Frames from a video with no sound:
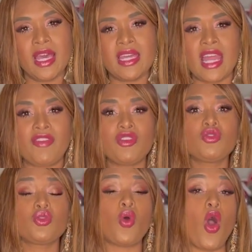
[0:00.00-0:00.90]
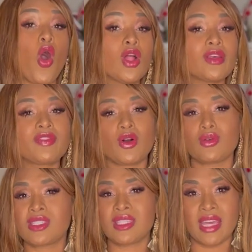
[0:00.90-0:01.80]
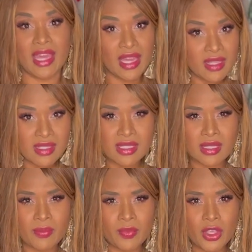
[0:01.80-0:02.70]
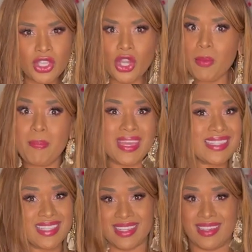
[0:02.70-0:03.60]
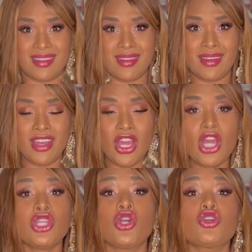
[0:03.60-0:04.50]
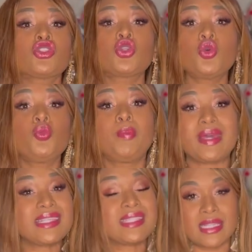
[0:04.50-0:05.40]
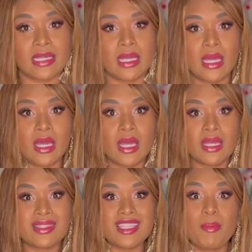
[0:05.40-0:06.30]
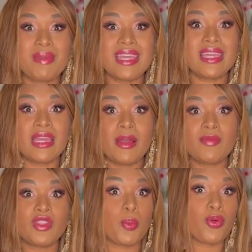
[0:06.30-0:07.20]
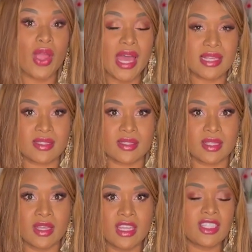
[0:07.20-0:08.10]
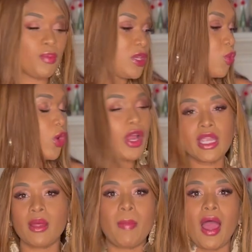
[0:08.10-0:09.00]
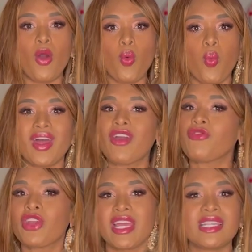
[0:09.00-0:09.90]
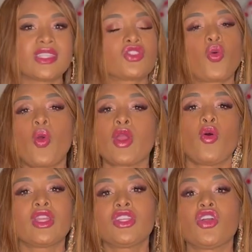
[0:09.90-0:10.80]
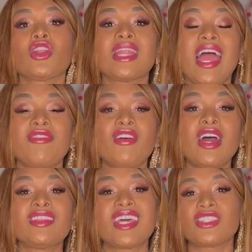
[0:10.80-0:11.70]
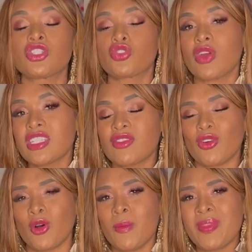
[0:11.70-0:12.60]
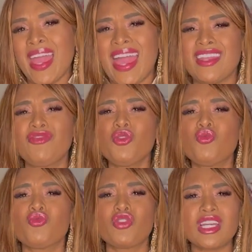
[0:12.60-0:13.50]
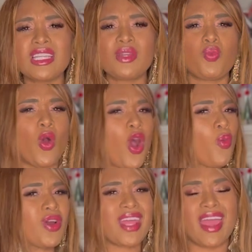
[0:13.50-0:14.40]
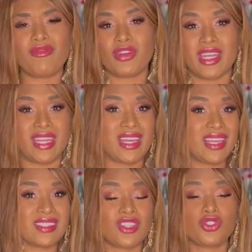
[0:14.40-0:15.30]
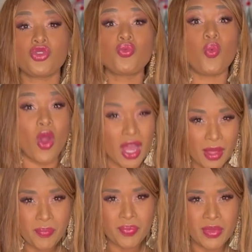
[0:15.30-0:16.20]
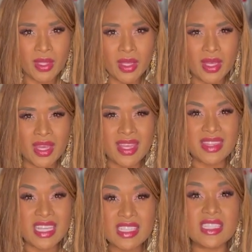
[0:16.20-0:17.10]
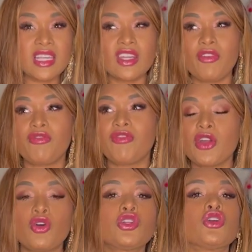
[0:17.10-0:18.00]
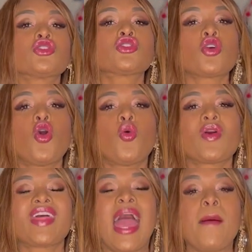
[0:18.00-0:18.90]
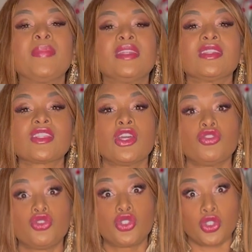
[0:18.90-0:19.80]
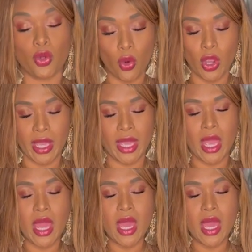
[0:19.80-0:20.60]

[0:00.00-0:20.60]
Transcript: Now, if you do all of those things, you're busy. You're too busy to be depressed, to be worried about whatever it is that's going on in your life that's stressful. And if you really want whatever it is that you want, this is going to fill your soul with happiness and joy,